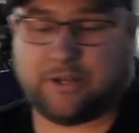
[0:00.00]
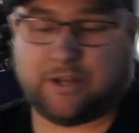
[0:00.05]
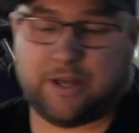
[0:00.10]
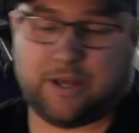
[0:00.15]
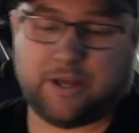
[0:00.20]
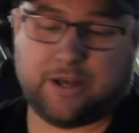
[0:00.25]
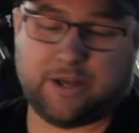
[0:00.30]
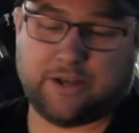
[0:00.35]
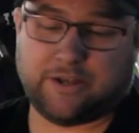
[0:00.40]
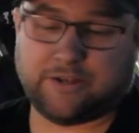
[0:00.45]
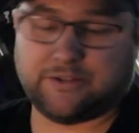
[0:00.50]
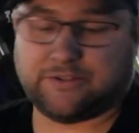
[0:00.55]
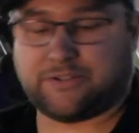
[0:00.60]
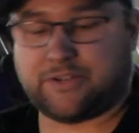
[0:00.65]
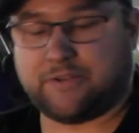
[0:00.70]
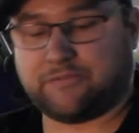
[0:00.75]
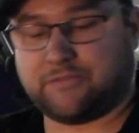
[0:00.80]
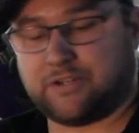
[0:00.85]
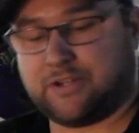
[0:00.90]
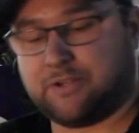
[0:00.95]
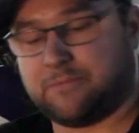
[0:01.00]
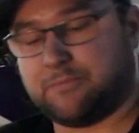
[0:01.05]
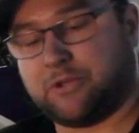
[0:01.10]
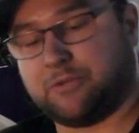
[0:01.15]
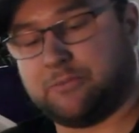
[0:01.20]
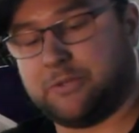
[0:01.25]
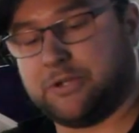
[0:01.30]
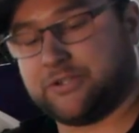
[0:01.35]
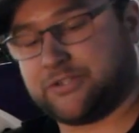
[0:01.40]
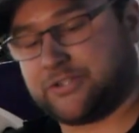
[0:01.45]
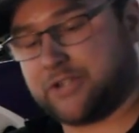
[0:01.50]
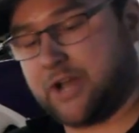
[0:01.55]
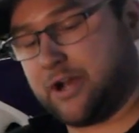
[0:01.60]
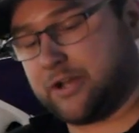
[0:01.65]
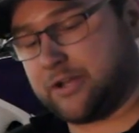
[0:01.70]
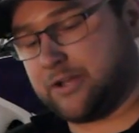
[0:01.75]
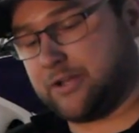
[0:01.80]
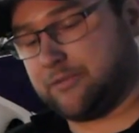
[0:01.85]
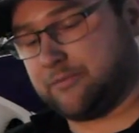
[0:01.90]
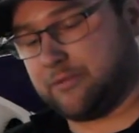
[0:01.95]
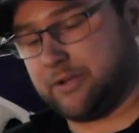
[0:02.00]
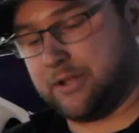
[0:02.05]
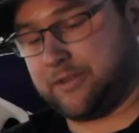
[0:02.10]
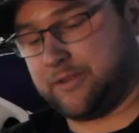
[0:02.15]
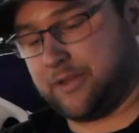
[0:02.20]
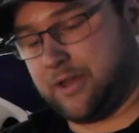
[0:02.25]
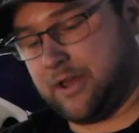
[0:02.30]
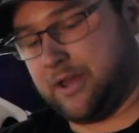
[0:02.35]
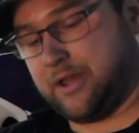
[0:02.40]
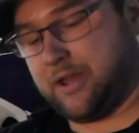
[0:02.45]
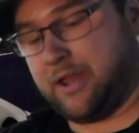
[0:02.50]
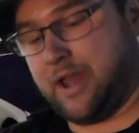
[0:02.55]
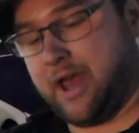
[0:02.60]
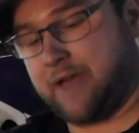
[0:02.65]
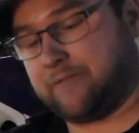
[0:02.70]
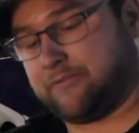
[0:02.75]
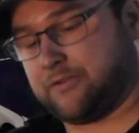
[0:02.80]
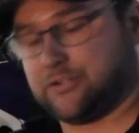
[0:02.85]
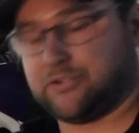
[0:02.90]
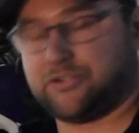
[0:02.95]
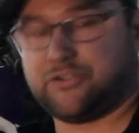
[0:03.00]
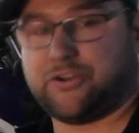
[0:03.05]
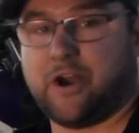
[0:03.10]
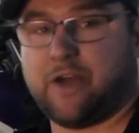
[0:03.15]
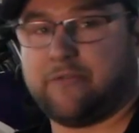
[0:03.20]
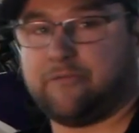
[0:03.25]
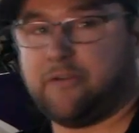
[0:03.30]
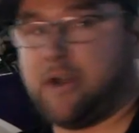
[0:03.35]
a 17mm socket with a 1/2" drive